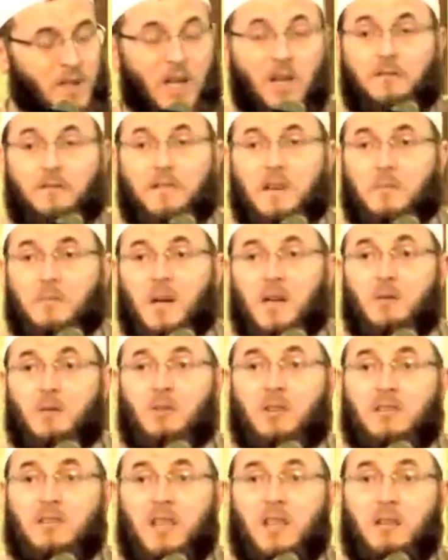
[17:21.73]
Everybody
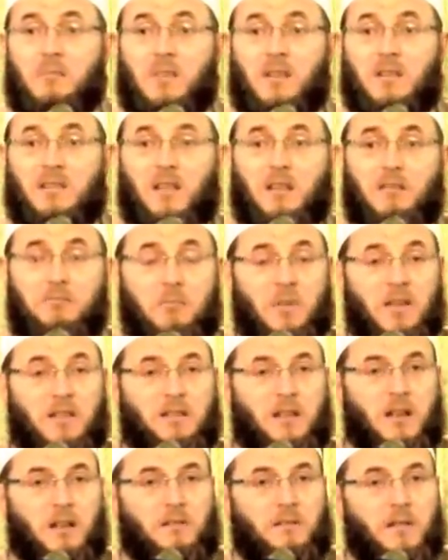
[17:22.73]
will say myself,
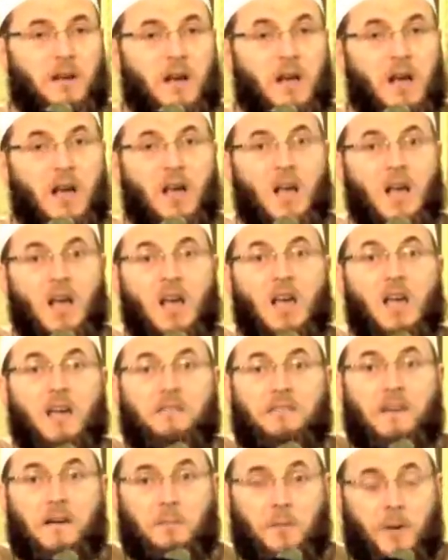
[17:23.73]
myself.
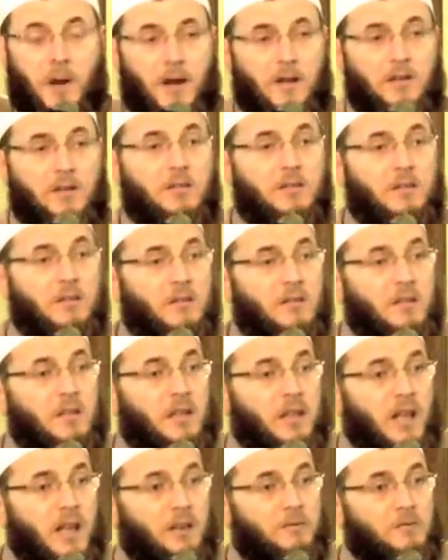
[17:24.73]
If a person on
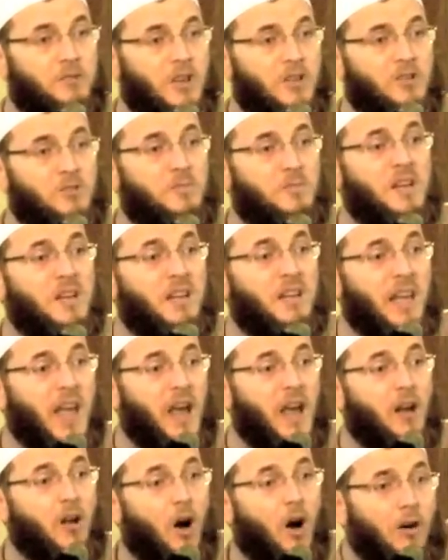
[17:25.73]
the day of judgment
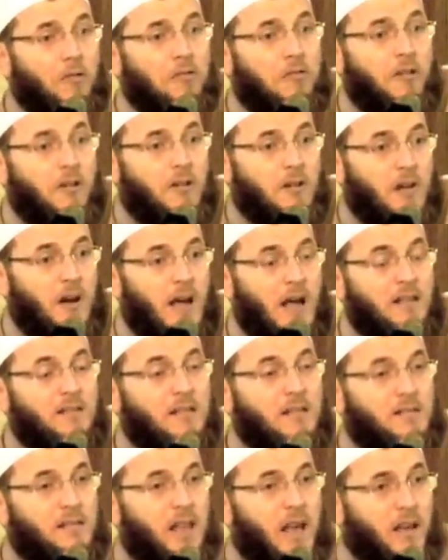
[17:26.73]
can offer as
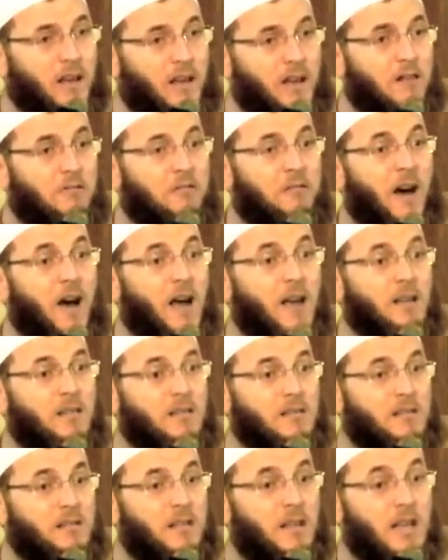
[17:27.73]
a
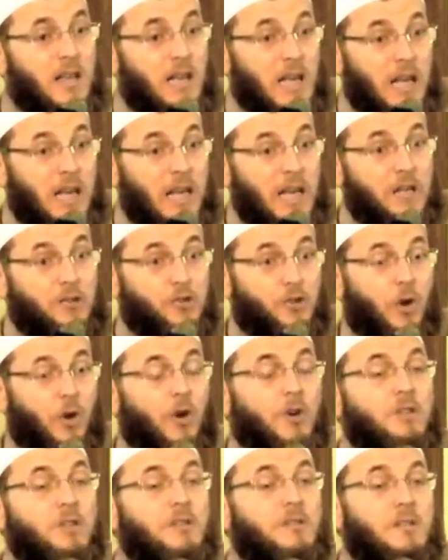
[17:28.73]
sacrifice his
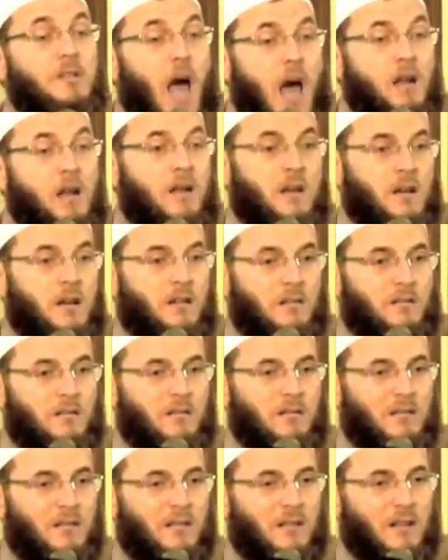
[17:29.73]
own son,
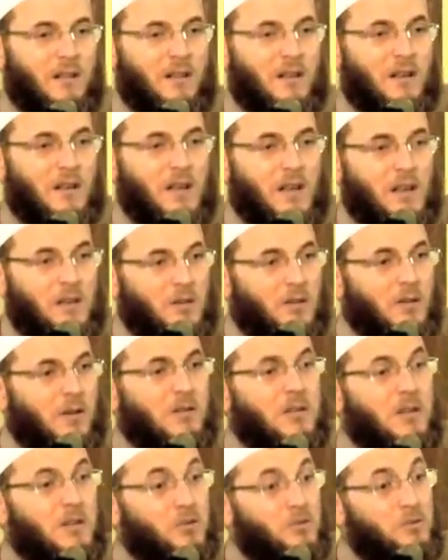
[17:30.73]
in
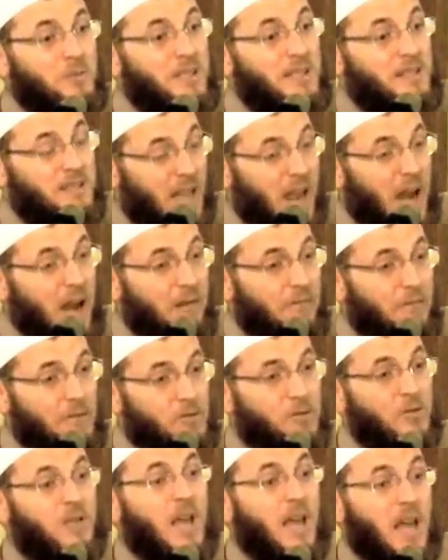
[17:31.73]
order to be saved
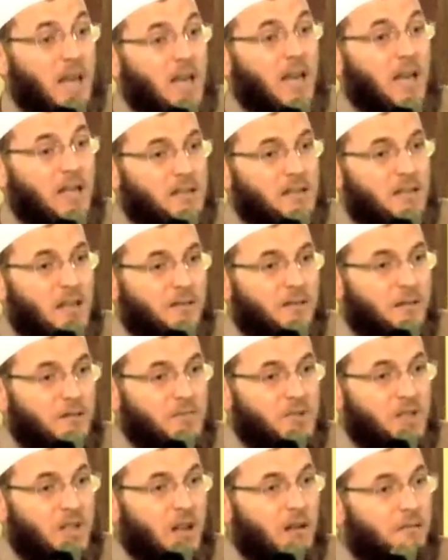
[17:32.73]
so that he can save
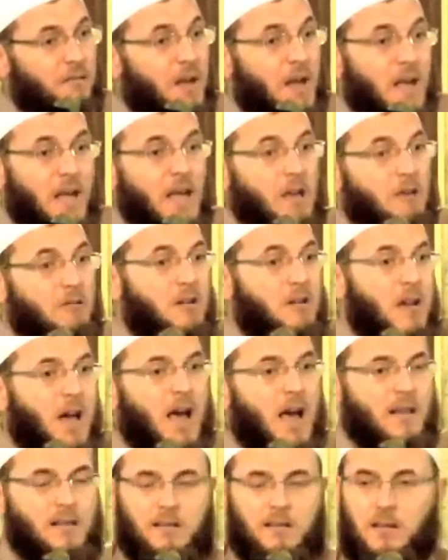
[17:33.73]
himself, he would
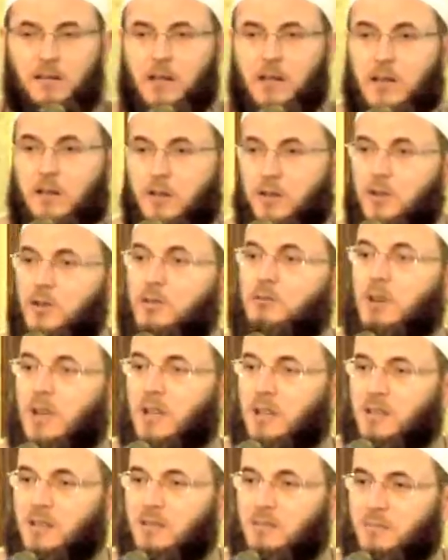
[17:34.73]
not hesitate to do it.